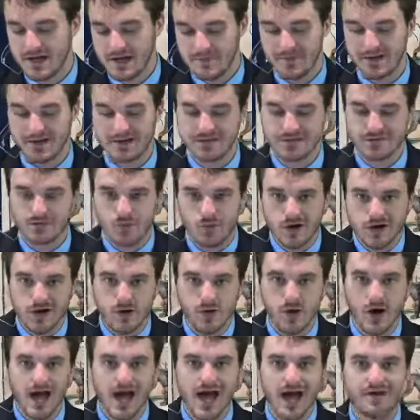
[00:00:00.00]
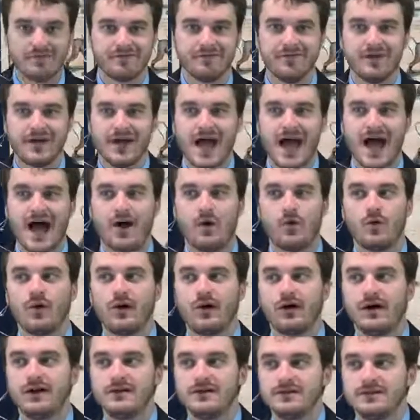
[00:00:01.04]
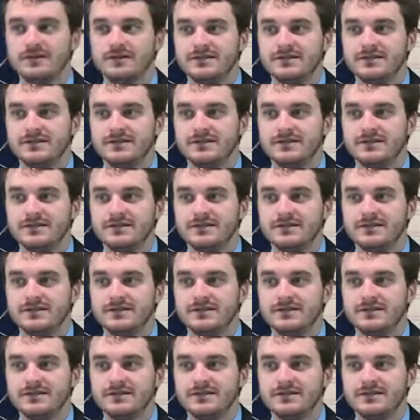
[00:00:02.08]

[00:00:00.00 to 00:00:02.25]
Because if we don't have our